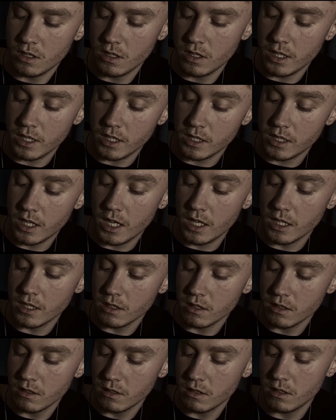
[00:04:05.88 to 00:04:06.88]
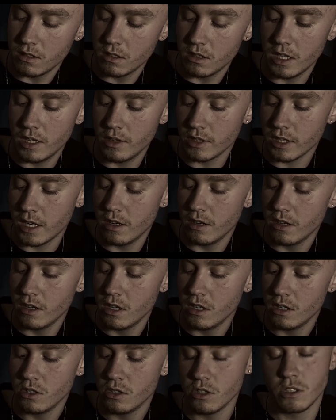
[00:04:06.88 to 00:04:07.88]
he says. There we go,
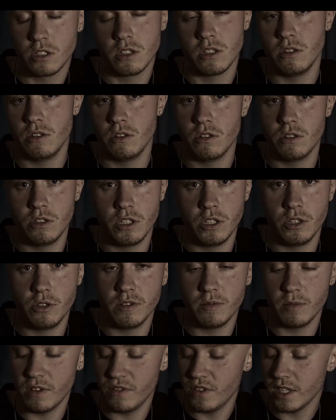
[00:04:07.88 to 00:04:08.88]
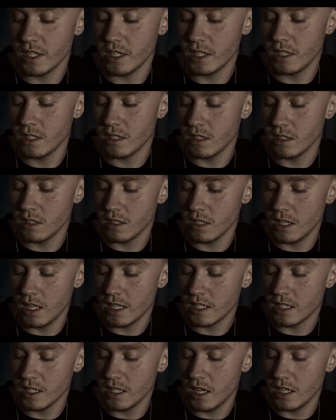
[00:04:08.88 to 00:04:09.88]
just to undo with my fingers. So
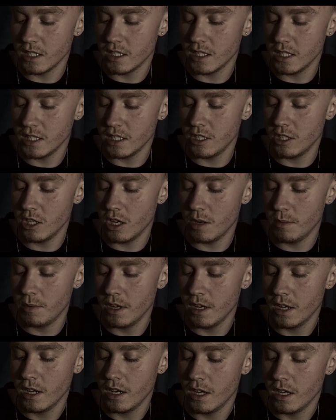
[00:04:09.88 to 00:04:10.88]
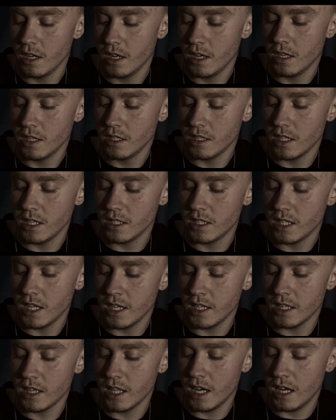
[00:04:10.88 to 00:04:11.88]
that's a nice easy job. So you
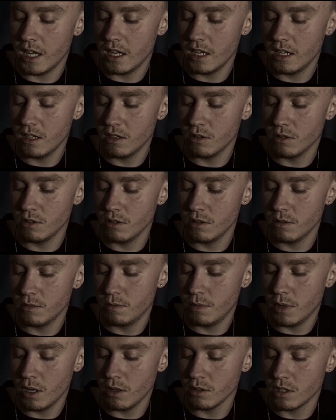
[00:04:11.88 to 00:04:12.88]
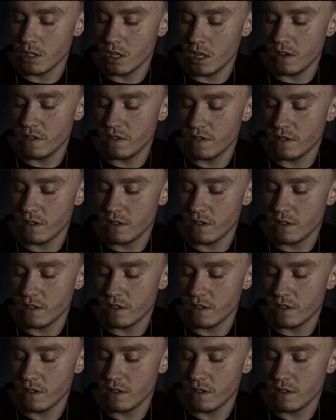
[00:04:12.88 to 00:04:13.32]
take that little bolt off,